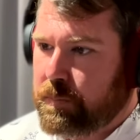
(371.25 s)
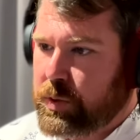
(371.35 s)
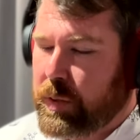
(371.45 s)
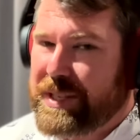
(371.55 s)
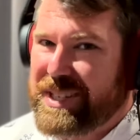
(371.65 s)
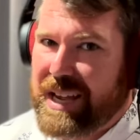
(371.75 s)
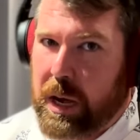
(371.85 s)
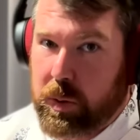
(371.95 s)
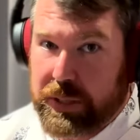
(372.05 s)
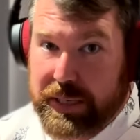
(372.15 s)
So let's see
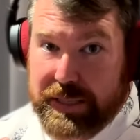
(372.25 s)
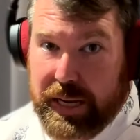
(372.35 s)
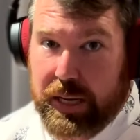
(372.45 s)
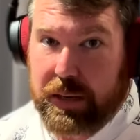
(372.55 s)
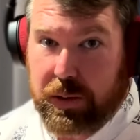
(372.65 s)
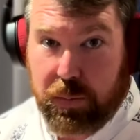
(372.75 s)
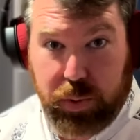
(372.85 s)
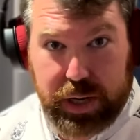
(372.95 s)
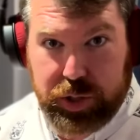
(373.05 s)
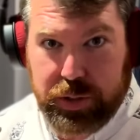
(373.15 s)
how it can take
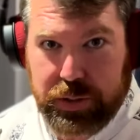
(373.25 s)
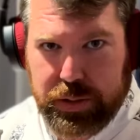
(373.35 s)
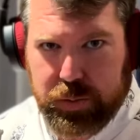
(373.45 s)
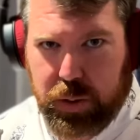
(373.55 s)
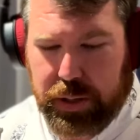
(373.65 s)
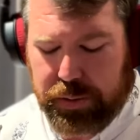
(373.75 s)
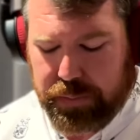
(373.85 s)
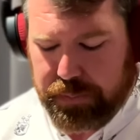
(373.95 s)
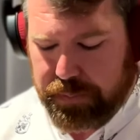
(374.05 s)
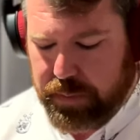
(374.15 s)
compression as
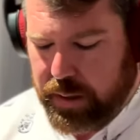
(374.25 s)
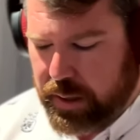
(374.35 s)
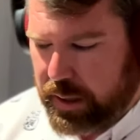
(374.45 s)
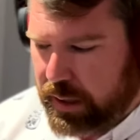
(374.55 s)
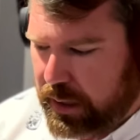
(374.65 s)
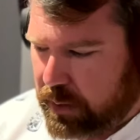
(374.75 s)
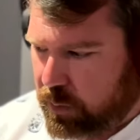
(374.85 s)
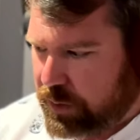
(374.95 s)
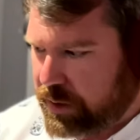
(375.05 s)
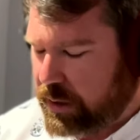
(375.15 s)
well,
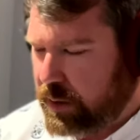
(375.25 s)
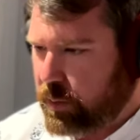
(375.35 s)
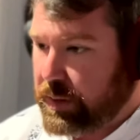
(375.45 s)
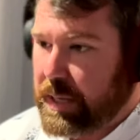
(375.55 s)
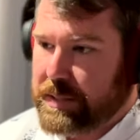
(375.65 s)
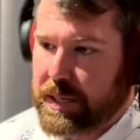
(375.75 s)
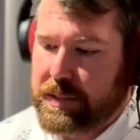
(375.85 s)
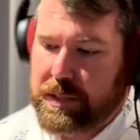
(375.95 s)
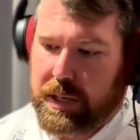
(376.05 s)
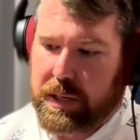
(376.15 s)
and we'll see what that
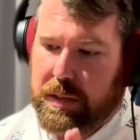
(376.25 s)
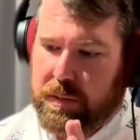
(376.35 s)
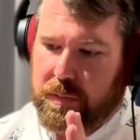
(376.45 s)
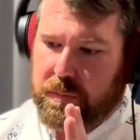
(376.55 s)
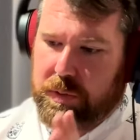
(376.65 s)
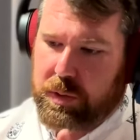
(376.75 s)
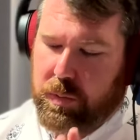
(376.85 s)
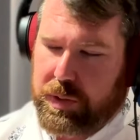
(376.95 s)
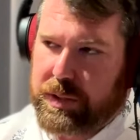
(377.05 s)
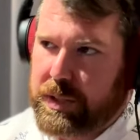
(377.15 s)
sounds like,
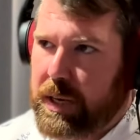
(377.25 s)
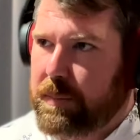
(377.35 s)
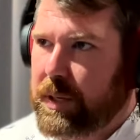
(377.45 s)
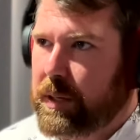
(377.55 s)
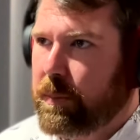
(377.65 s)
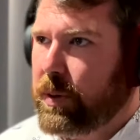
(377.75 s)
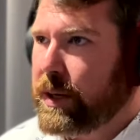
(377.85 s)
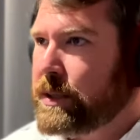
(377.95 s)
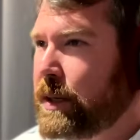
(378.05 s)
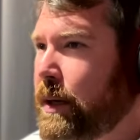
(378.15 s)
with this guy being compressed.